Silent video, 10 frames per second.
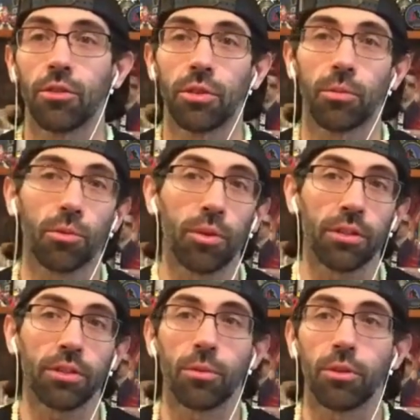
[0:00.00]
goes number
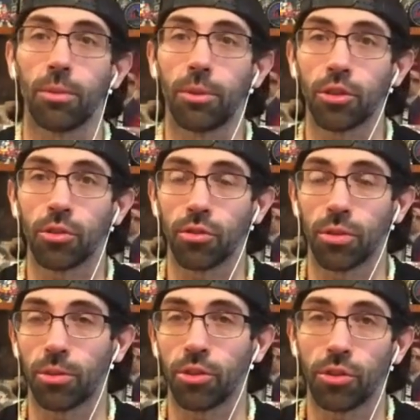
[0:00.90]
1, Simon Nemec goes
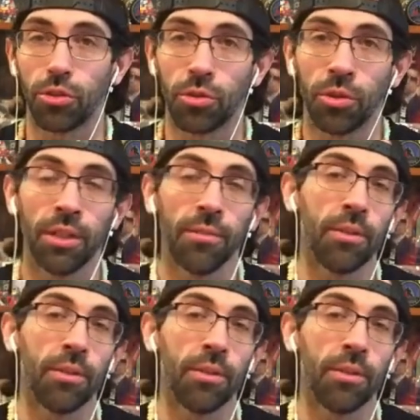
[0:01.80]
number 2,